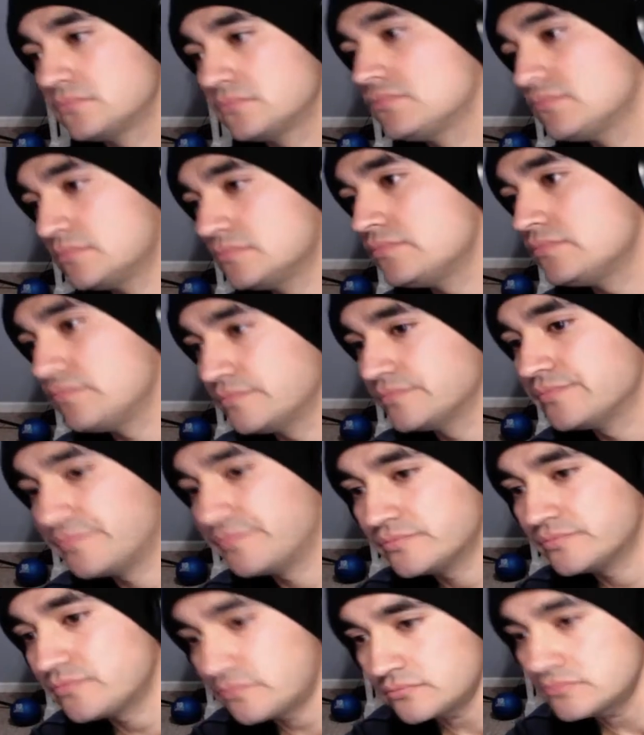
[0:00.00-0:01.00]

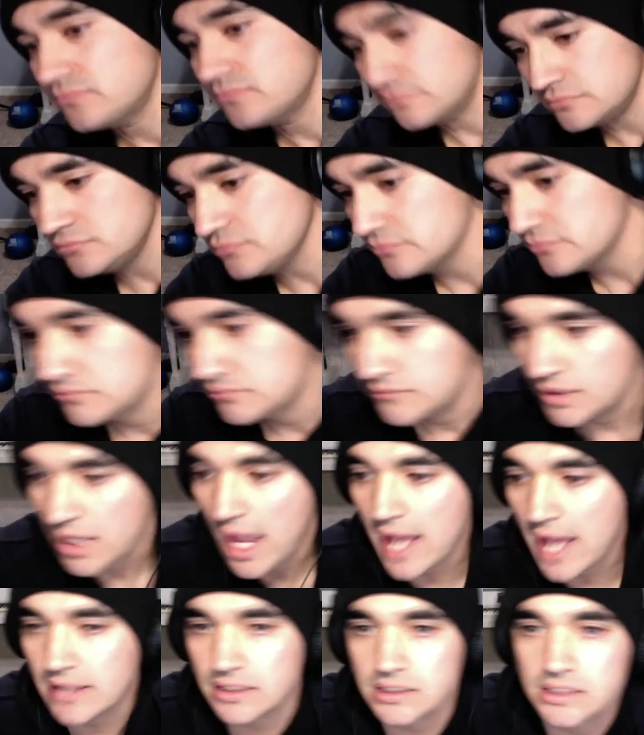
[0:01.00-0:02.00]

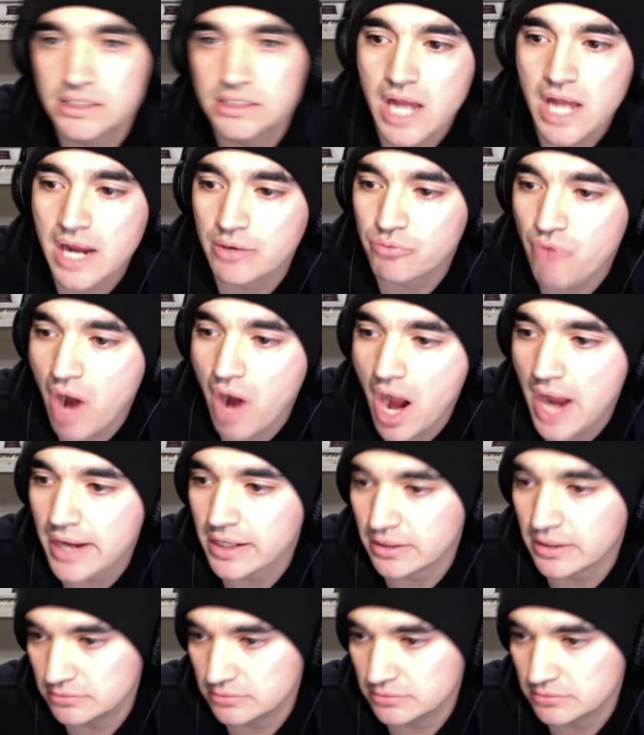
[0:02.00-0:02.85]
Ending the night right.